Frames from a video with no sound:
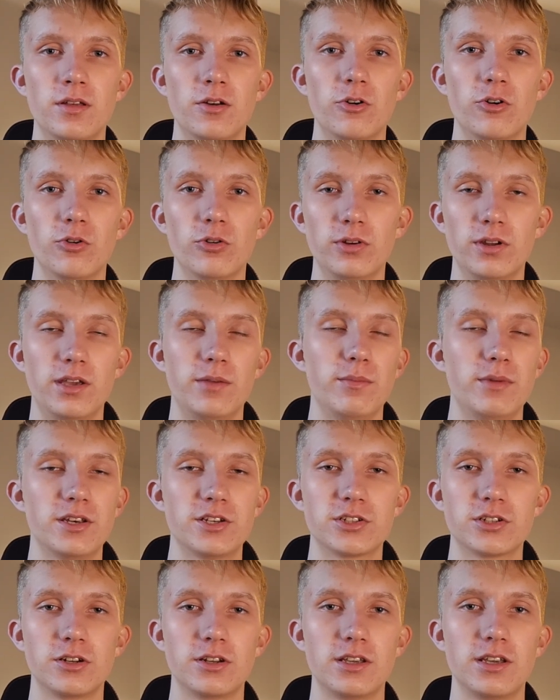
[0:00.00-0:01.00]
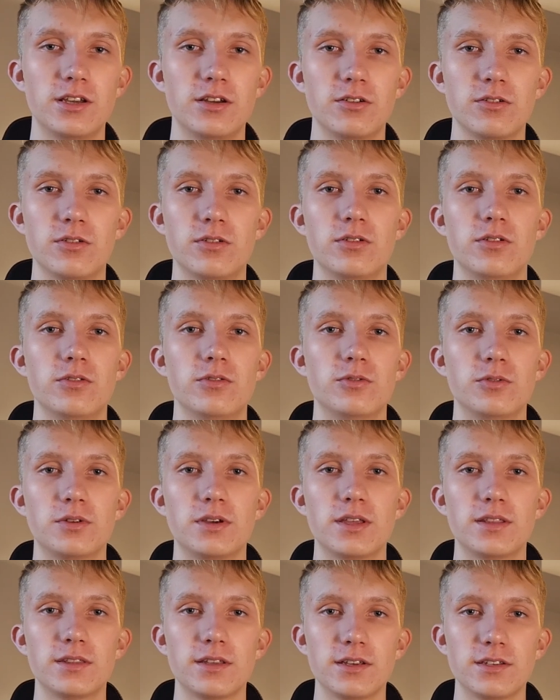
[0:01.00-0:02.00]
on a mission here to
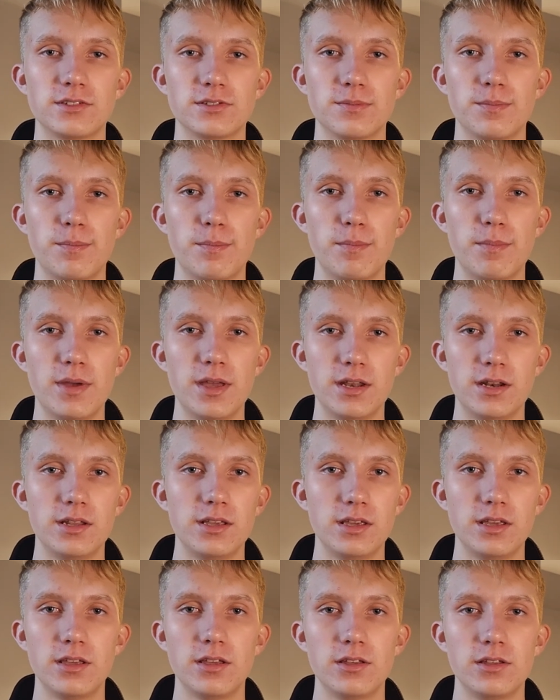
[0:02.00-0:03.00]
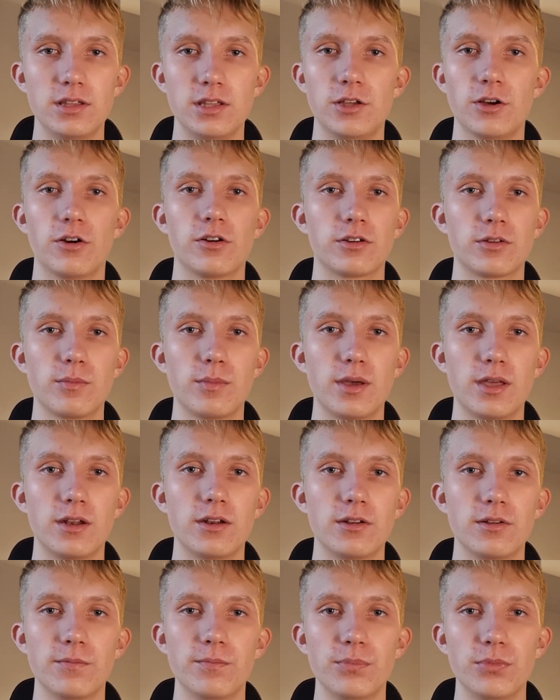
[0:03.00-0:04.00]
get as many young
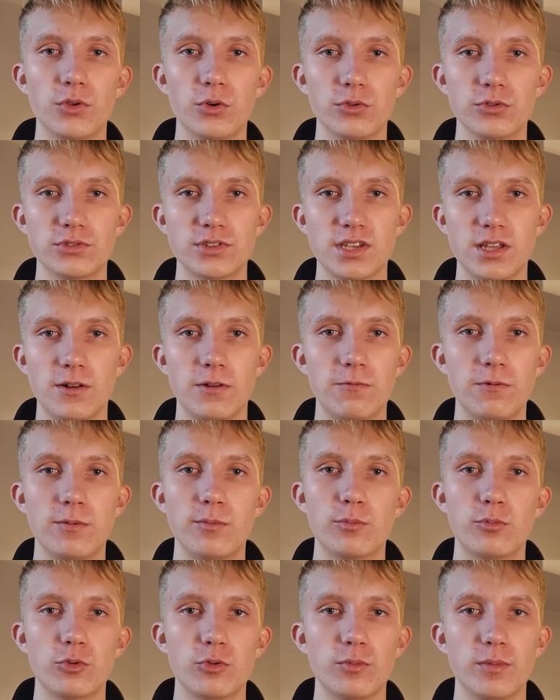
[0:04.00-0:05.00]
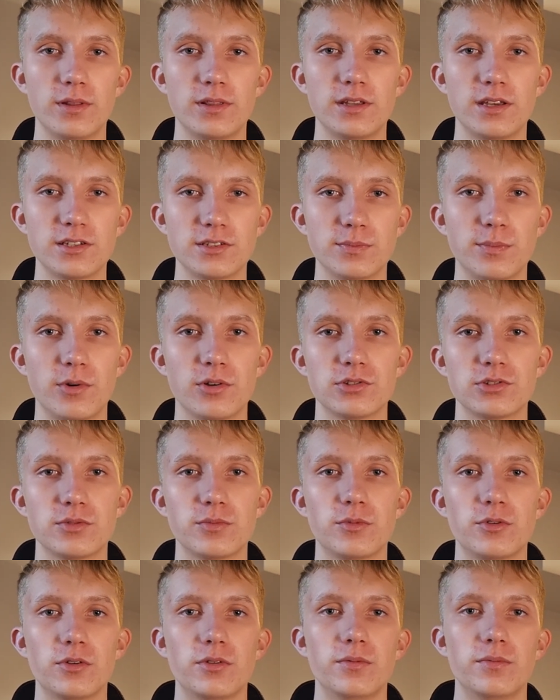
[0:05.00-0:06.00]
men on self-improvement as
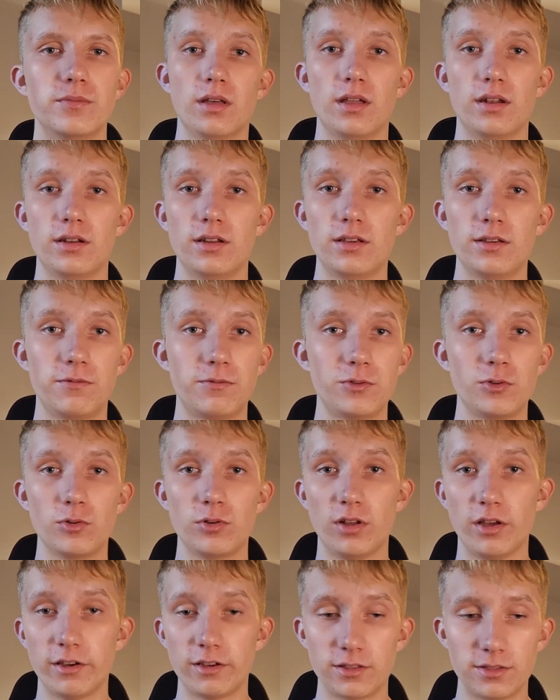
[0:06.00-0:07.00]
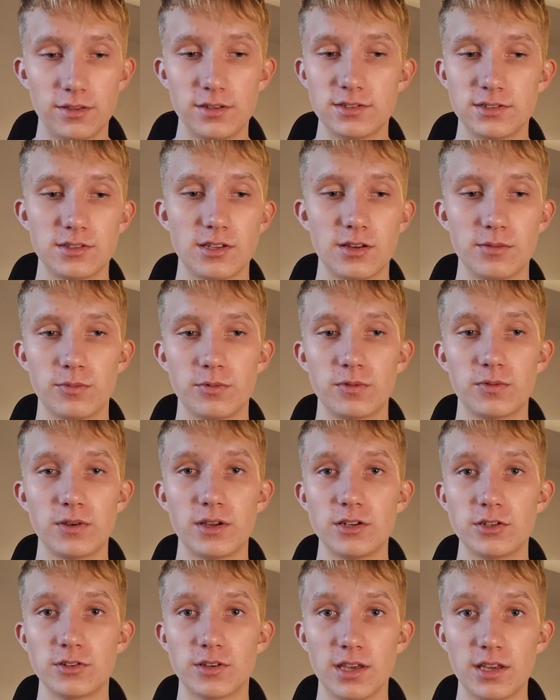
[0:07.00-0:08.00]
possible. And if you like this type of
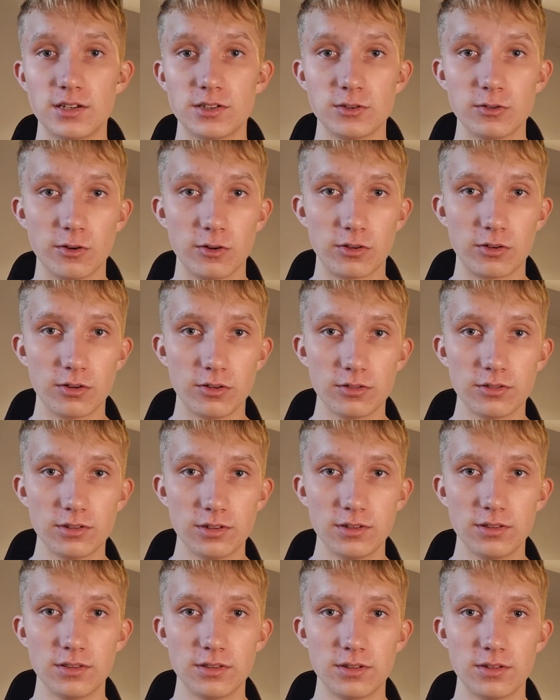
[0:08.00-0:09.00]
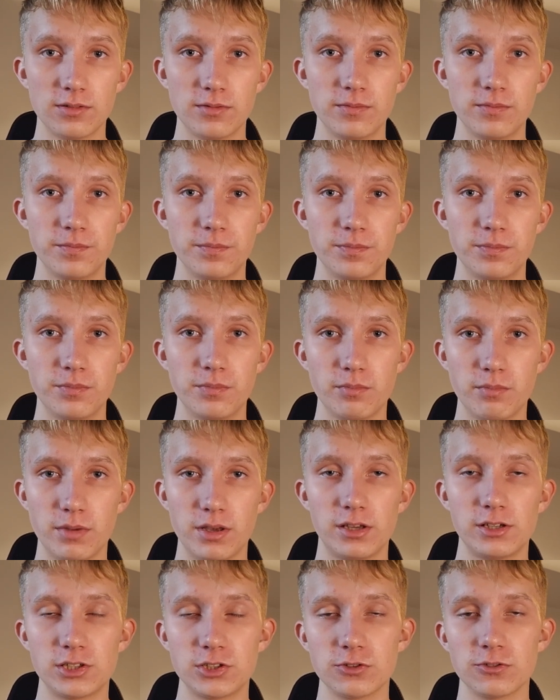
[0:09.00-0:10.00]
educational content,
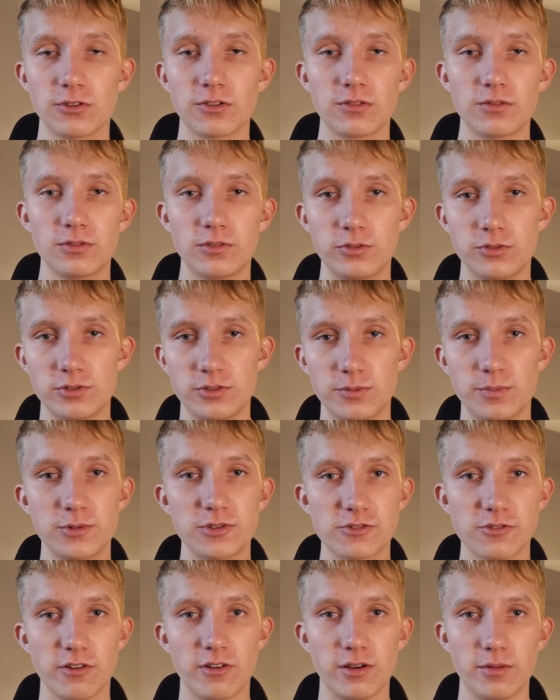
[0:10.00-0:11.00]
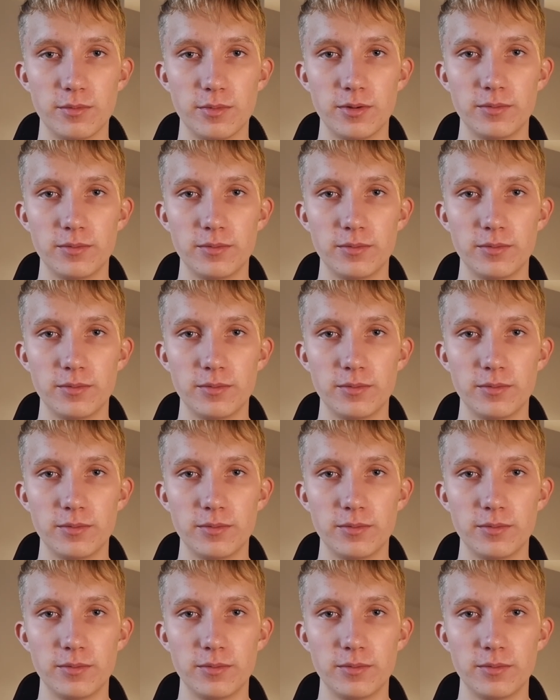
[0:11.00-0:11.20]
make sure to subscribe.